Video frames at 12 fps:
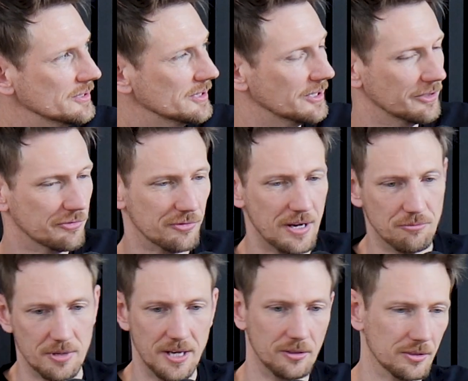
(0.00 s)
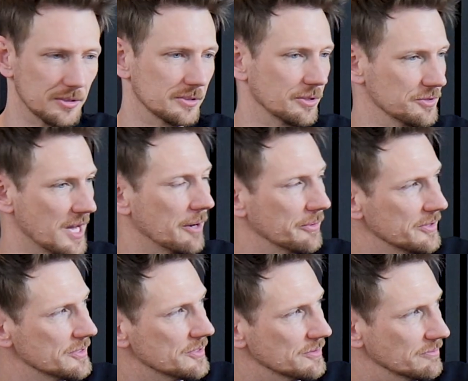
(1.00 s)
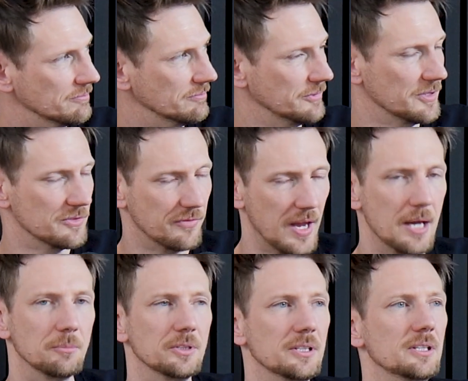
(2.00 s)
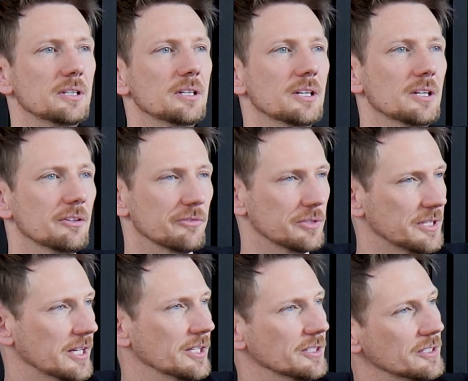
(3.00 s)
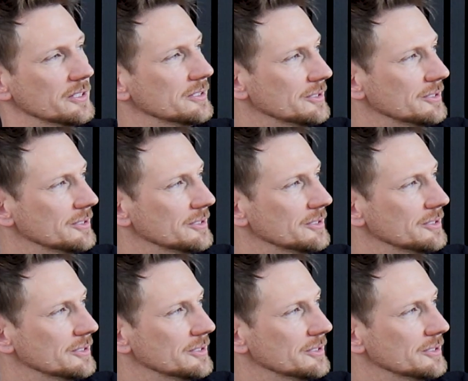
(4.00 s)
Fred Roehler goes out with his family for a day on the